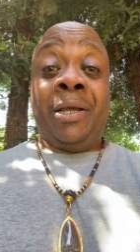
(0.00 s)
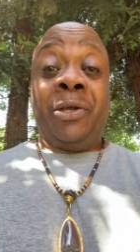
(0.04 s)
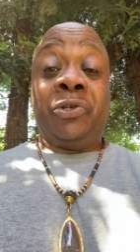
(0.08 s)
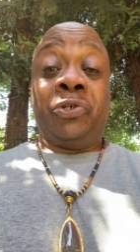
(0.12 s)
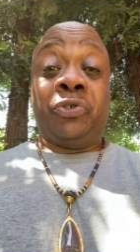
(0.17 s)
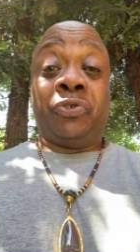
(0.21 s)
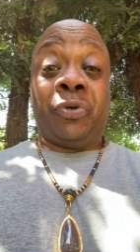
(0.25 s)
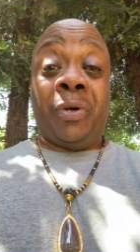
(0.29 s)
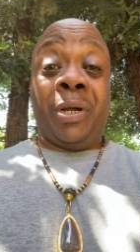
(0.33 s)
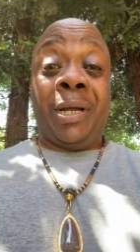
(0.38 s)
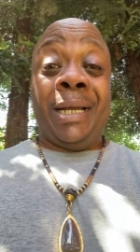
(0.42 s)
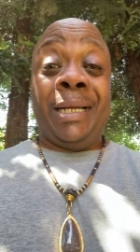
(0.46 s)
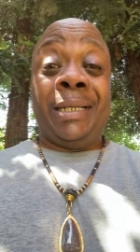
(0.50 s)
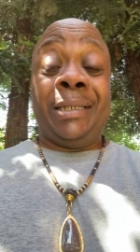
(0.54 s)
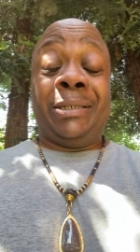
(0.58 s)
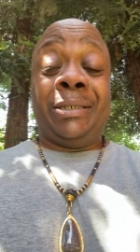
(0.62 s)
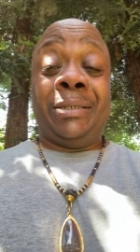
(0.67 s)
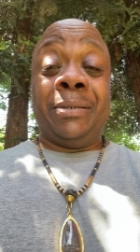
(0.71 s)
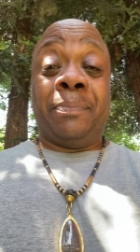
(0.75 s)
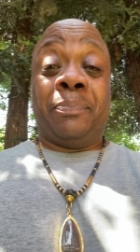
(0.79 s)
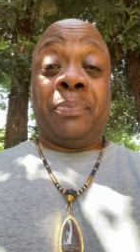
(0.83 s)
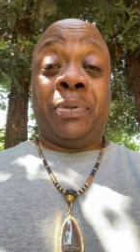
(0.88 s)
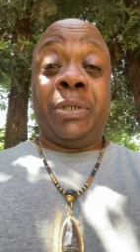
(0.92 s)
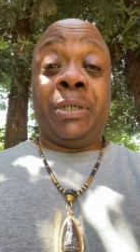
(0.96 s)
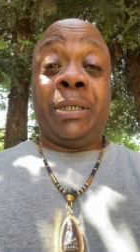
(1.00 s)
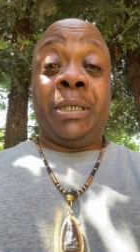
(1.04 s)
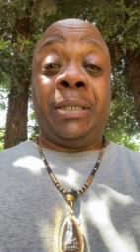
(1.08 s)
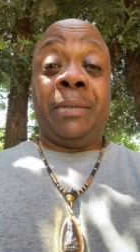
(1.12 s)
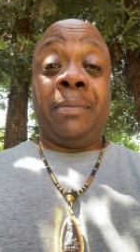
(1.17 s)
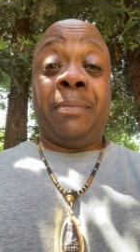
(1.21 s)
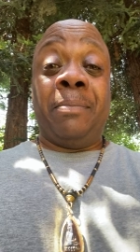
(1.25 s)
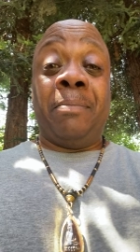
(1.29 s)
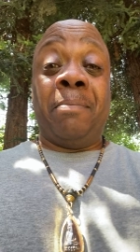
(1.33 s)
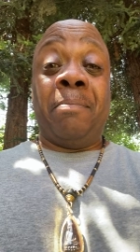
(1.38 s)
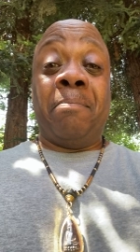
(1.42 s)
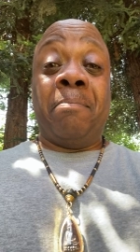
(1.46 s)
Trying to
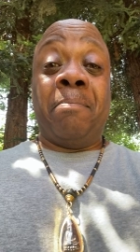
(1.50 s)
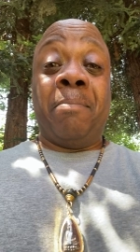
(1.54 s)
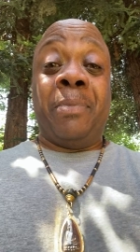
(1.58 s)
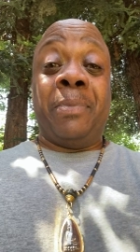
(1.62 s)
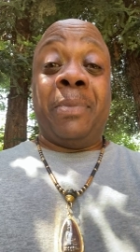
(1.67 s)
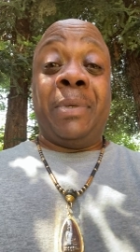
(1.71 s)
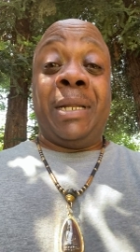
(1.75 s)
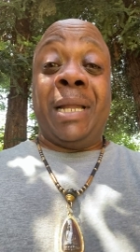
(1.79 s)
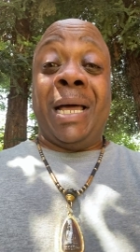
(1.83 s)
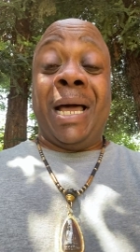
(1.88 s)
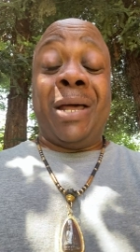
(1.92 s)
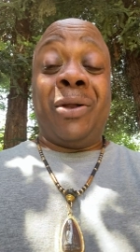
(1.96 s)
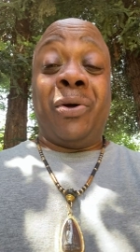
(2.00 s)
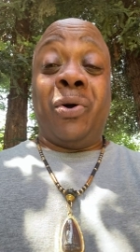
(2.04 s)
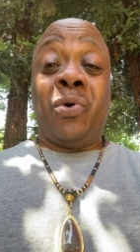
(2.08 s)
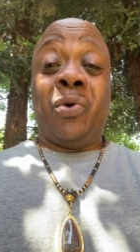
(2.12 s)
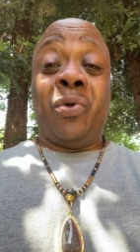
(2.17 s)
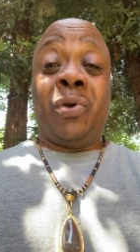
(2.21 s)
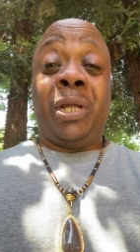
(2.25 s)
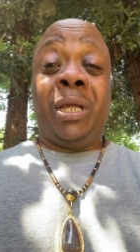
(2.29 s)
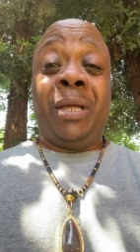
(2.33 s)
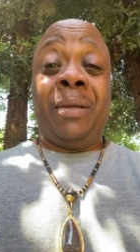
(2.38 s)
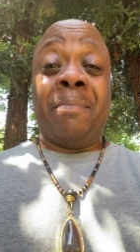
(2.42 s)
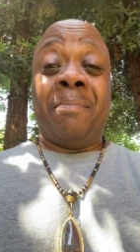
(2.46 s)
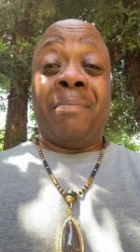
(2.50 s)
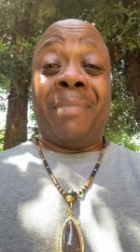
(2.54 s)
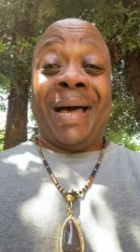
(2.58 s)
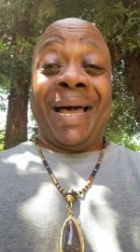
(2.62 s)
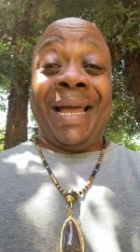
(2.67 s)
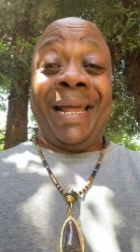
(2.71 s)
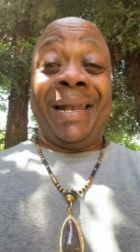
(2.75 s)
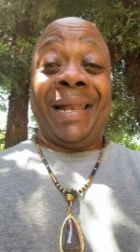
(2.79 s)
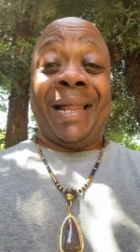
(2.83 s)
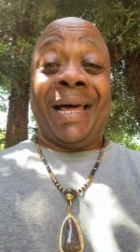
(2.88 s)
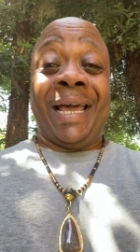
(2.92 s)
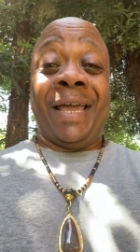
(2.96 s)
put not only
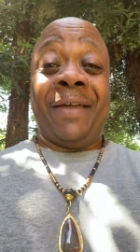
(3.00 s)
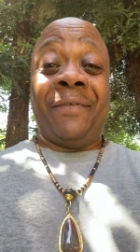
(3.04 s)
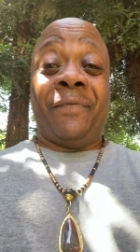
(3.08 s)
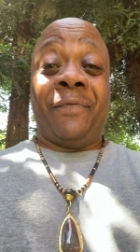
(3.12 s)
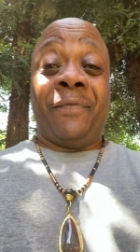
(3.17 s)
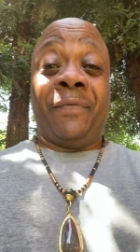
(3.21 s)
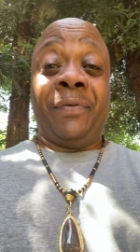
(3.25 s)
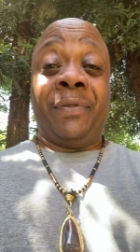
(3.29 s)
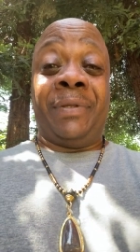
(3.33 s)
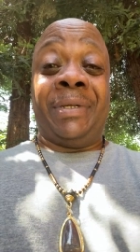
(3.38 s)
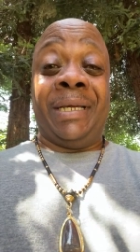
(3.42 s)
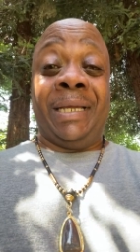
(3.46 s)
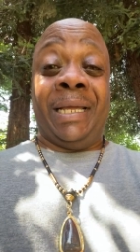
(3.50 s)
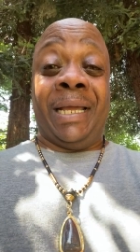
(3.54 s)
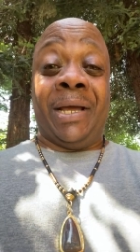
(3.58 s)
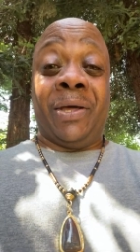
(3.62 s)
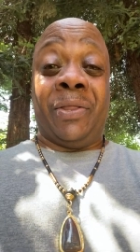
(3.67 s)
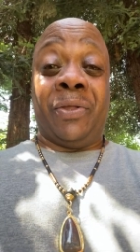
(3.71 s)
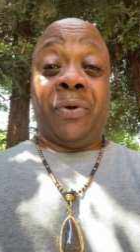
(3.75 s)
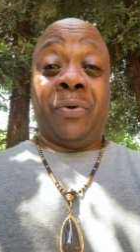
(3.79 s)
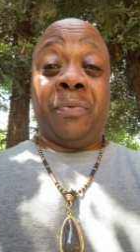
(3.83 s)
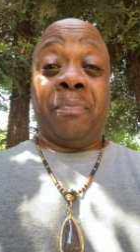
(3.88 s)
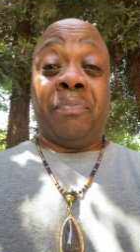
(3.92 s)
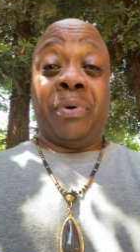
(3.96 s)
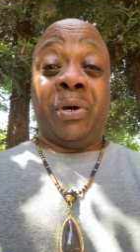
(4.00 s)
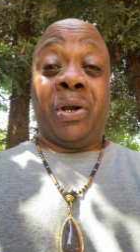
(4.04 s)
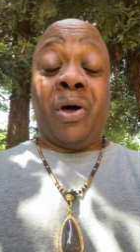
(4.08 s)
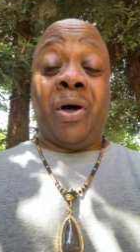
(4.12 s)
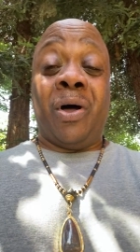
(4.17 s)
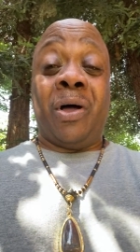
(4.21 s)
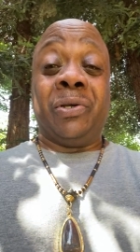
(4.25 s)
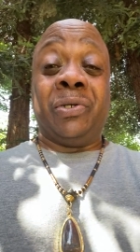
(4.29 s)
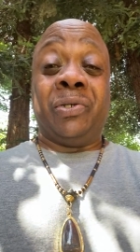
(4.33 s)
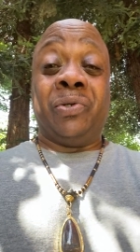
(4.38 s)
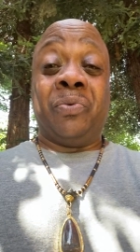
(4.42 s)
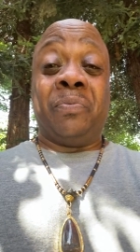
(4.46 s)
my life together, but
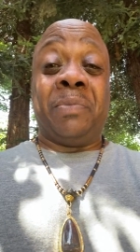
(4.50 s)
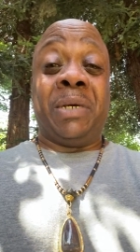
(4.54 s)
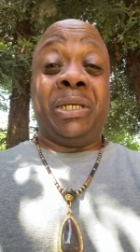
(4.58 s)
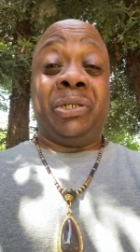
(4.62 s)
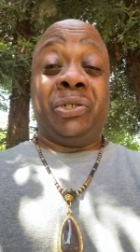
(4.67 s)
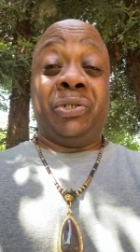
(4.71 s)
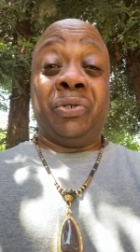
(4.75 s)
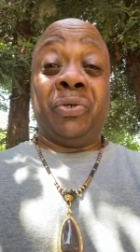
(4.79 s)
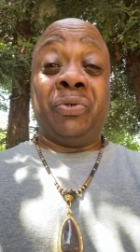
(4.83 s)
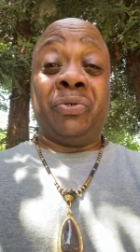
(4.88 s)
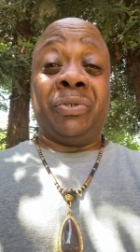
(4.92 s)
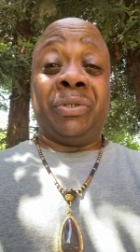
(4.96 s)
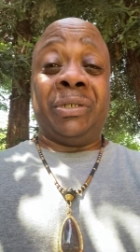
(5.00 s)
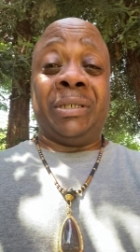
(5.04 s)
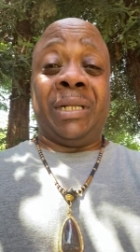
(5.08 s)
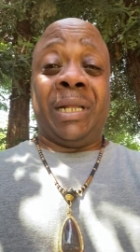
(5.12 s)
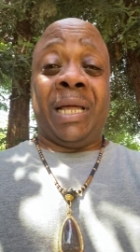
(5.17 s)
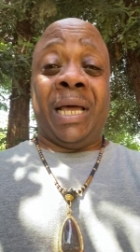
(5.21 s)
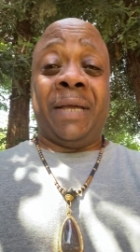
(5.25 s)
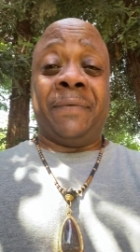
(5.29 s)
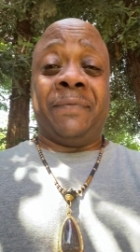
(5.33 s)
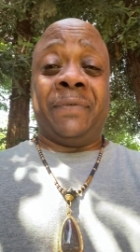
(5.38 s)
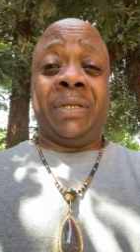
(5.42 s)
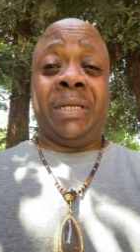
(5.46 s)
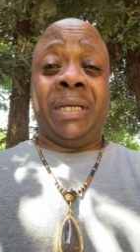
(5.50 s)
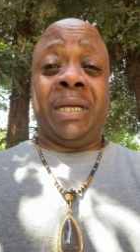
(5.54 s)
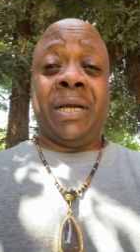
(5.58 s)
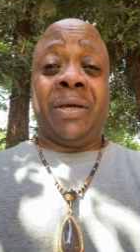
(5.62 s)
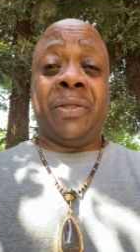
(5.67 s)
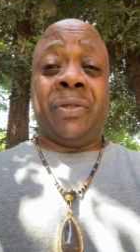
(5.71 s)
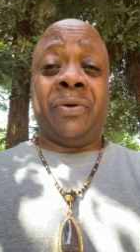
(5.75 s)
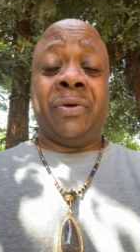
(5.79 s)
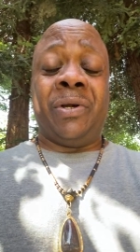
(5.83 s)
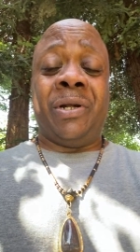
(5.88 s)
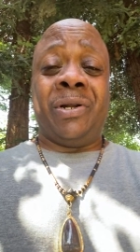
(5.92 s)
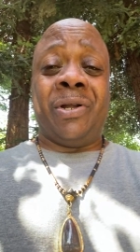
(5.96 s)
also my children's life
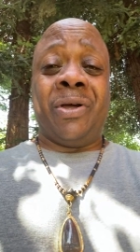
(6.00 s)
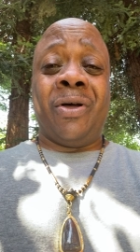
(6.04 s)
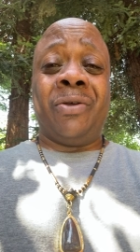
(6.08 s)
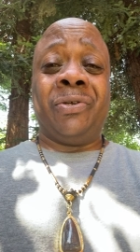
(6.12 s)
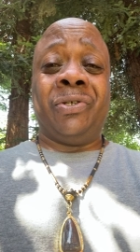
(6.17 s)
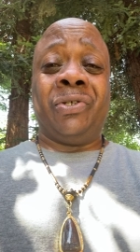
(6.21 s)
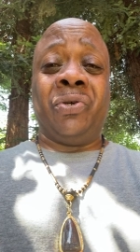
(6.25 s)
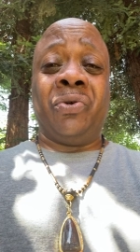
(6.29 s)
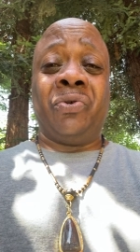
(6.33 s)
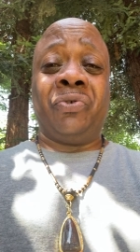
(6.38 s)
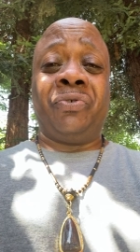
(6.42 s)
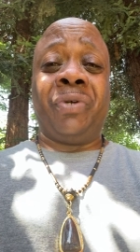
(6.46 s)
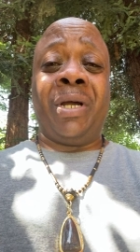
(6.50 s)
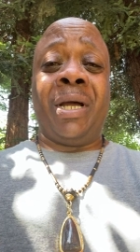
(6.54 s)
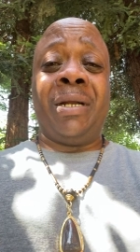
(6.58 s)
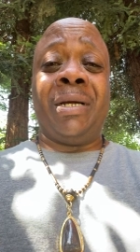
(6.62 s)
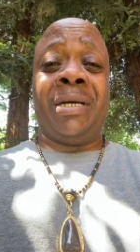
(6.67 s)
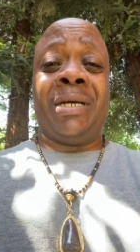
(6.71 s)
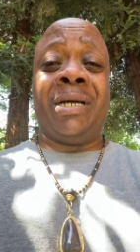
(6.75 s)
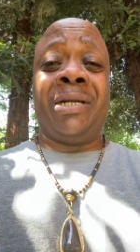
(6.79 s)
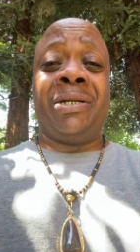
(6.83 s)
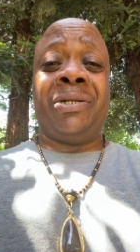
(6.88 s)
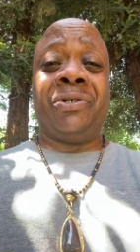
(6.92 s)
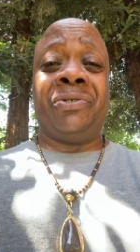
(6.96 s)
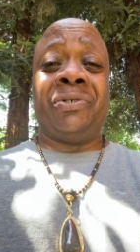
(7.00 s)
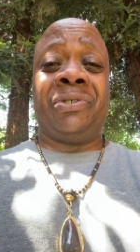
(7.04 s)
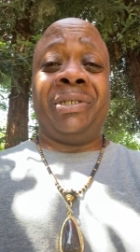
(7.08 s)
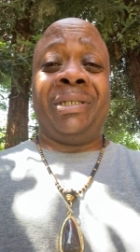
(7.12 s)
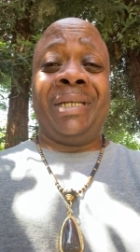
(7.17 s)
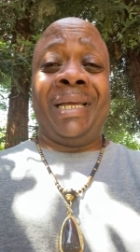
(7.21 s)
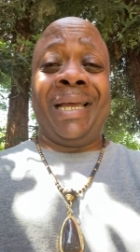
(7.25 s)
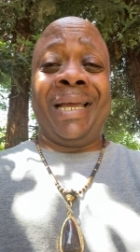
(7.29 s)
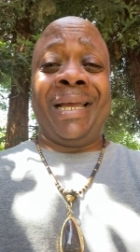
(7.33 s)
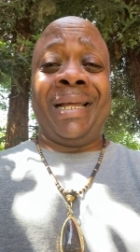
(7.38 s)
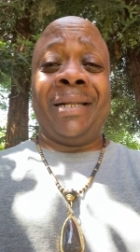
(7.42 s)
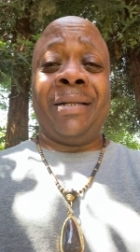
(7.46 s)
together, and also try to
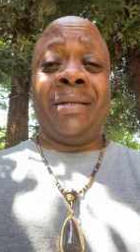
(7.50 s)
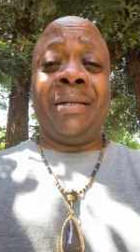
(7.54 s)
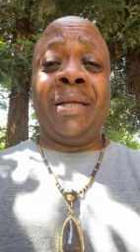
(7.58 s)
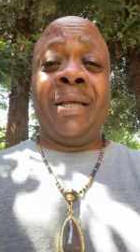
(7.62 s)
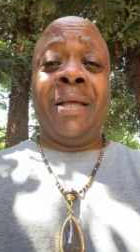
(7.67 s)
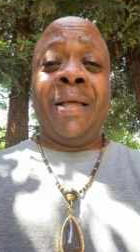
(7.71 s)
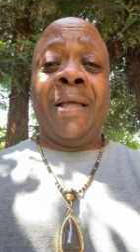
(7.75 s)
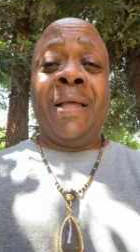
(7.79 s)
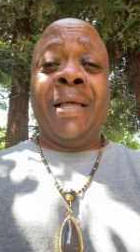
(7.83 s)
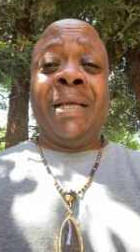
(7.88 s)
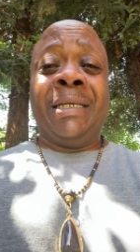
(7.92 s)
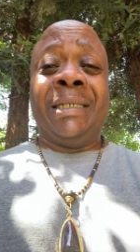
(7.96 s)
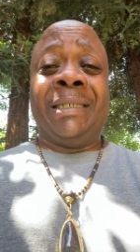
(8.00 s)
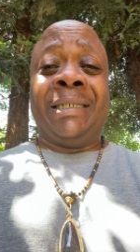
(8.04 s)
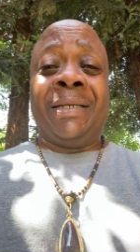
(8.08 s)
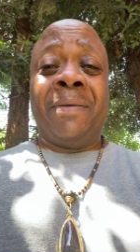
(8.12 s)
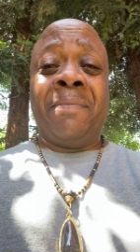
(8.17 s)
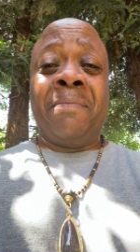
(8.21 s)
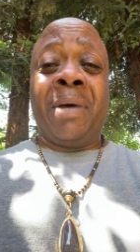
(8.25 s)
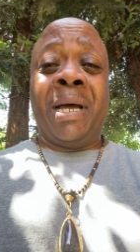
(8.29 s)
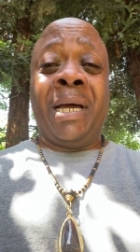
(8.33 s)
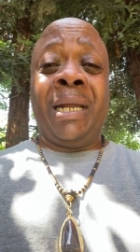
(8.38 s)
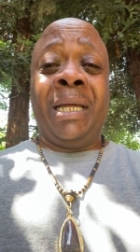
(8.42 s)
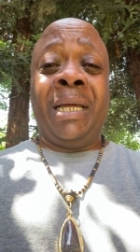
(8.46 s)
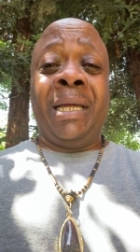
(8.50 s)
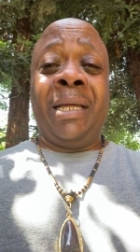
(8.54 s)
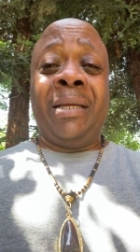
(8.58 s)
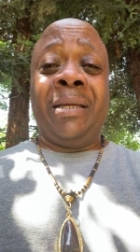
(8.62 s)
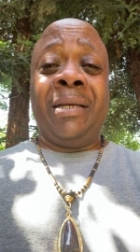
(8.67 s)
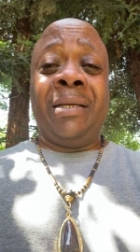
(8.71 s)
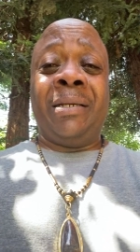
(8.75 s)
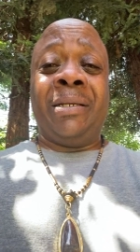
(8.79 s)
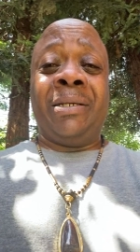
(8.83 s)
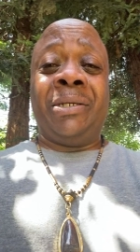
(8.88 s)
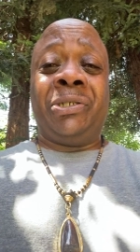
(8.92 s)
understand somebody,